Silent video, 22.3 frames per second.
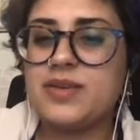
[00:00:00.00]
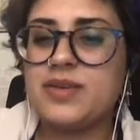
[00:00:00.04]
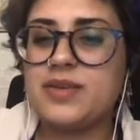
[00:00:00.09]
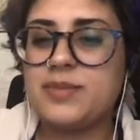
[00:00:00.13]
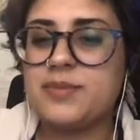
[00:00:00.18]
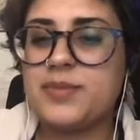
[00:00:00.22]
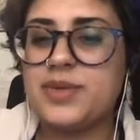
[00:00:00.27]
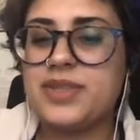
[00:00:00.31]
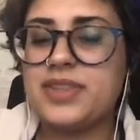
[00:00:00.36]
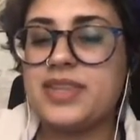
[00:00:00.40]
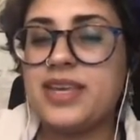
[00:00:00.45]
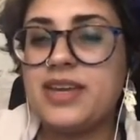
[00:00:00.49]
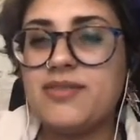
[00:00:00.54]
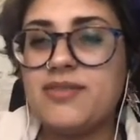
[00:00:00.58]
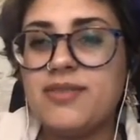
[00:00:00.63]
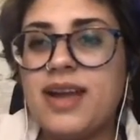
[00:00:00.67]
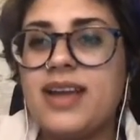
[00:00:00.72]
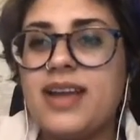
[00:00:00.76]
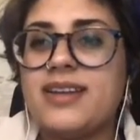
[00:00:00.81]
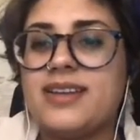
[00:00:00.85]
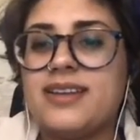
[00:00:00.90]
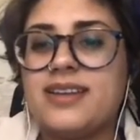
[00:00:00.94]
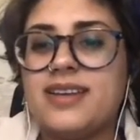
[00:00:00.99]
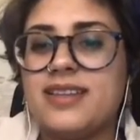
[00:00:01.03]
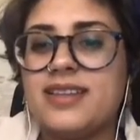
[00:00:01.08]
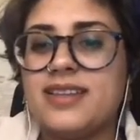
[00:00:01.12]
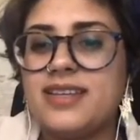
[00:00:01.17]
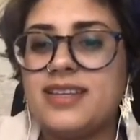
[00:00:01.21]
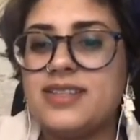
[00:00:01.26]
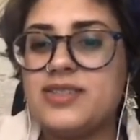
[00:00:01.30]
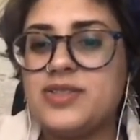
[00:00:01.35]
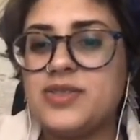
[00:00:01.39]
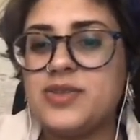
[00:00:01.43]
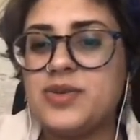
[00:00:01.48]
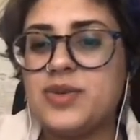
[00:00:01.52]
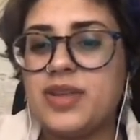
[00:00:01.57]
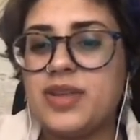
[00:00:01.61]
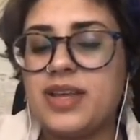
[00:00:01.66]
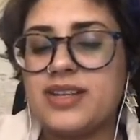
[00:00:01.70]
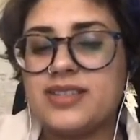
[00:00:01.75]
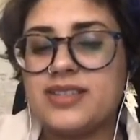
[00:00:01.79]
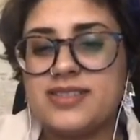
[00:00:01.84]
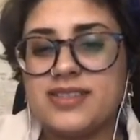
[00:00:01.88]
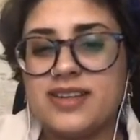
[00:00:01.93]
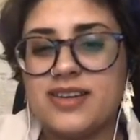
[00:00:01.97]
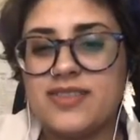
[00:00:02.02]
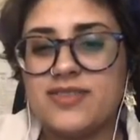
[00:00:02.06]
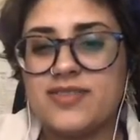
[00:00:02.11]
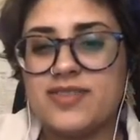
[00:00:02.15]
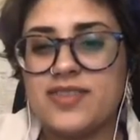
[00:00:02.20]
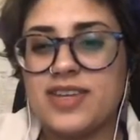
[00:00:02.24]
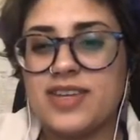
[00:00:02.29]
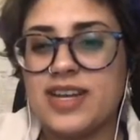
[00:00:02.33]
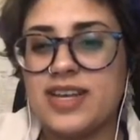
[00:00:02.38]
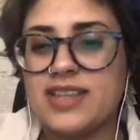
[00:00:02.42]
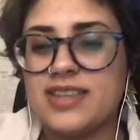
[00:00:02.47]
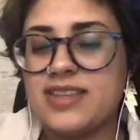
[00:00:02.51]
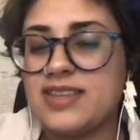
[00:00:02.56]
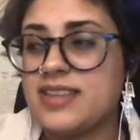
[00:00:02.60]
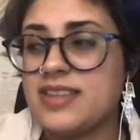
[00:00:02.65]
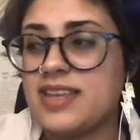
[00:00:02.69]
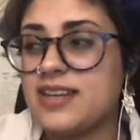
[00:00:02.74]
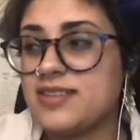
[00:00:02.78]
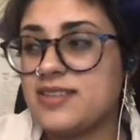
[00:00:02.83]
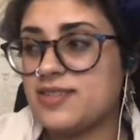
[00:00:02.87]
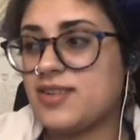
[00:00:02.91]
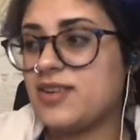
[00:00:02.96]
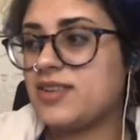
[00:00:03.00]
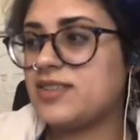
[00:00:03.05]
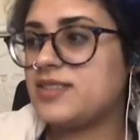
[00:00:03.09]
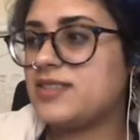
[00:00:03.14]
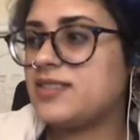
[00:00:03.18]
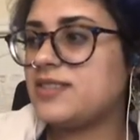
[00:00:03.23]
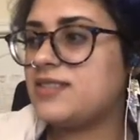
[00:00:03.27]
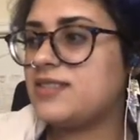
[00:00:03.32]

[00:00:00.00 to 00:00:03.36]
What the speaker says: but they write and they do a lot of stuff, and I think that is art.